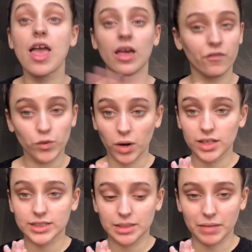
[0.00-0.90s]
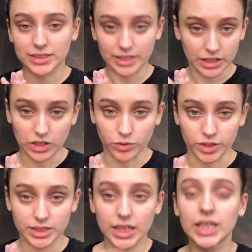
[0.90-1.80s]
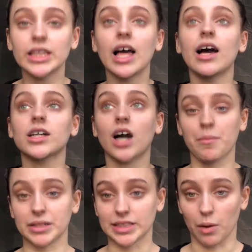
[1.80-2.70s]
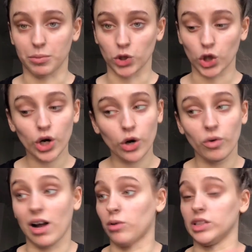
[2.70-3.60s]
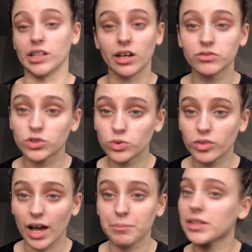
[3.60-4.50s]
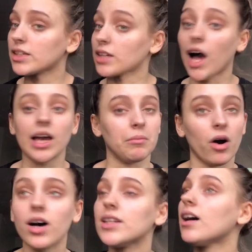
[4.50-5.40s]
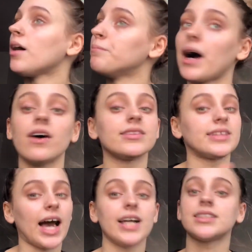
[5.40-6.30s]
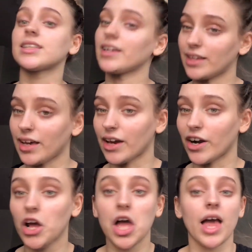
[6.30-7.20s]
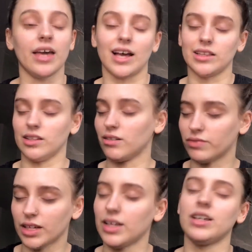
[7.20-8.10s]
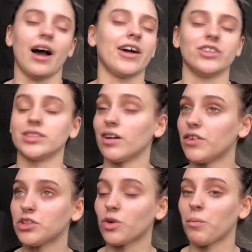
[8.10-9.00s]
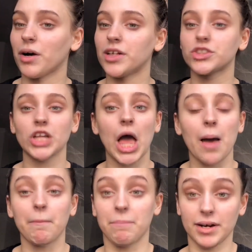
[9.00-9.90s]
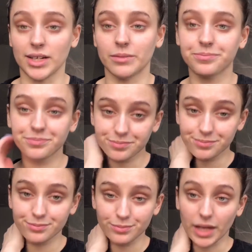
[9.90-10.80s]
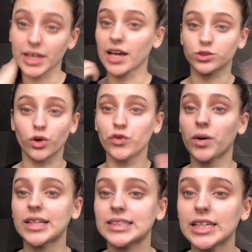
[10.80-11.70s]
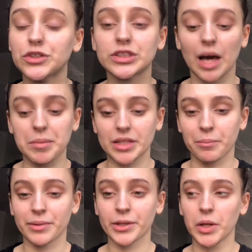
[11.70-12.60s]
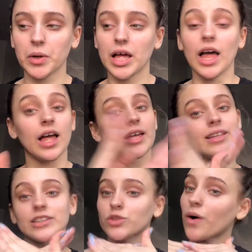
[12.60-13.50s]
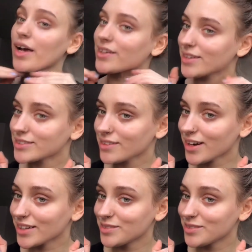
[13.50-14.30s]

If you want to see my skincare routine, comment down below. I would love to do that because I am all about that skincare and I love it. I just love it so much. But yeah, so if you want to see it, just comment down below and let's go ahead and get started.